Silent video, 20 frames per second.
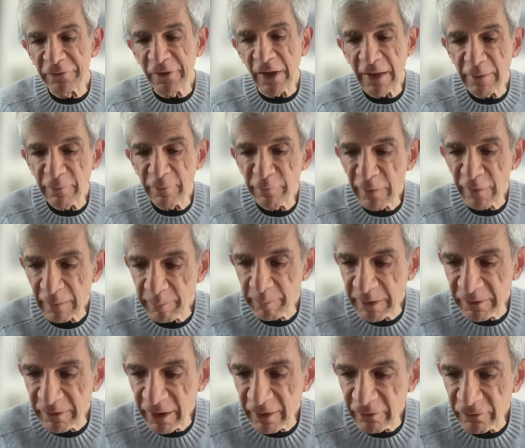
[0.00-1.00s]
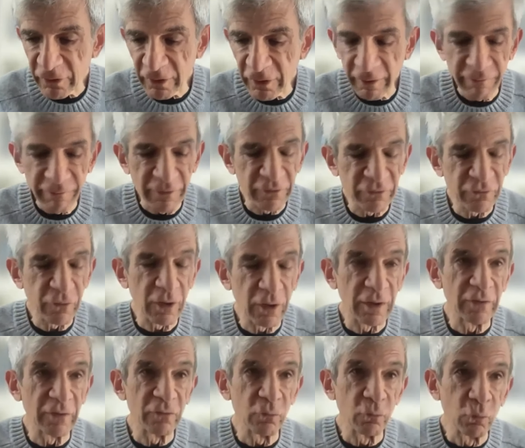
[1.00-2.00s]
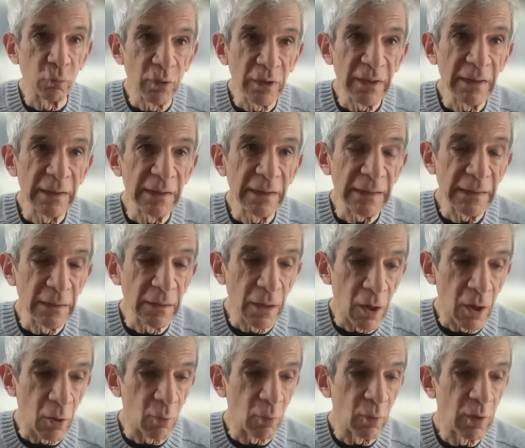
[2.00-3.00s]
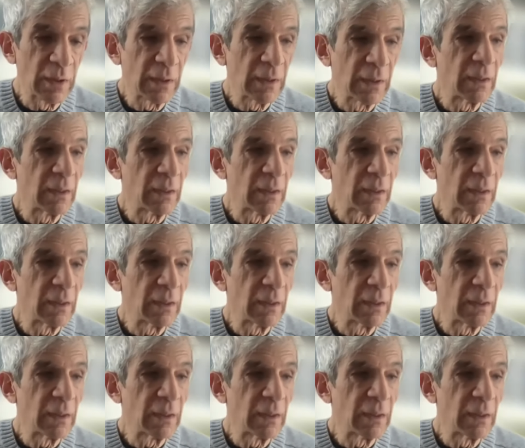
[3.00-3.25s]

side effect potential of this drug is really low.